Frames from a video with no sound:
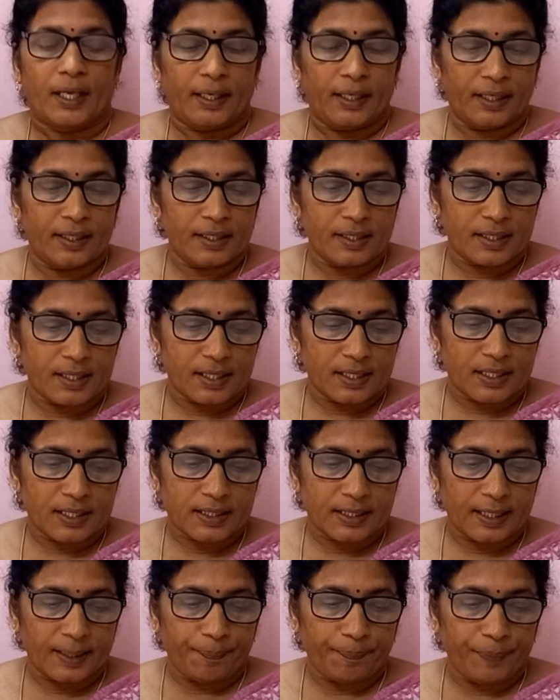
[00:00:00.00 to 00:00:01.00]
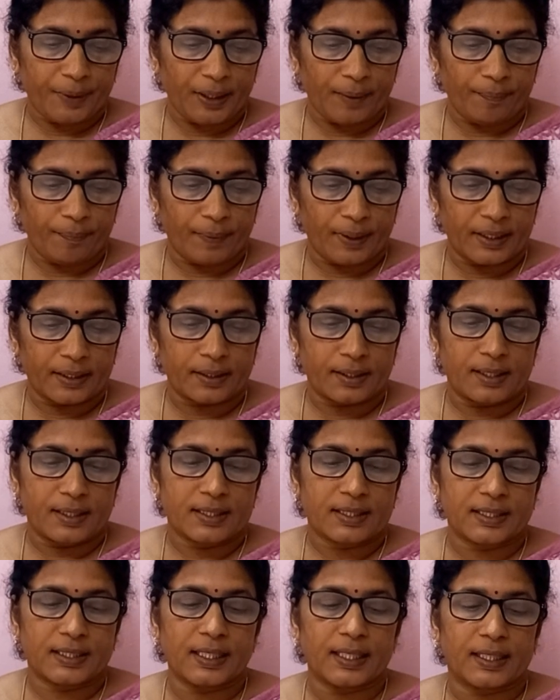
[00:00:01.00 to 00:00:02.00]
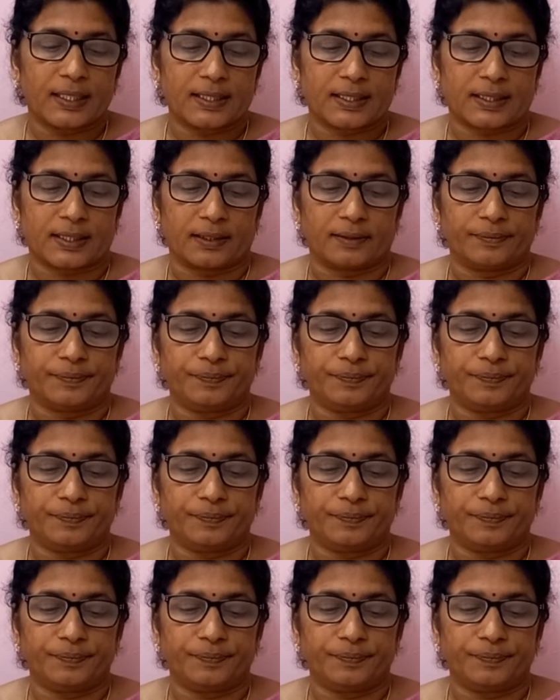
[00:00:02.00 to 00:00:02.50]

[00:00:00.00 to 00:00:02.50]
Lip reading: In step number 6,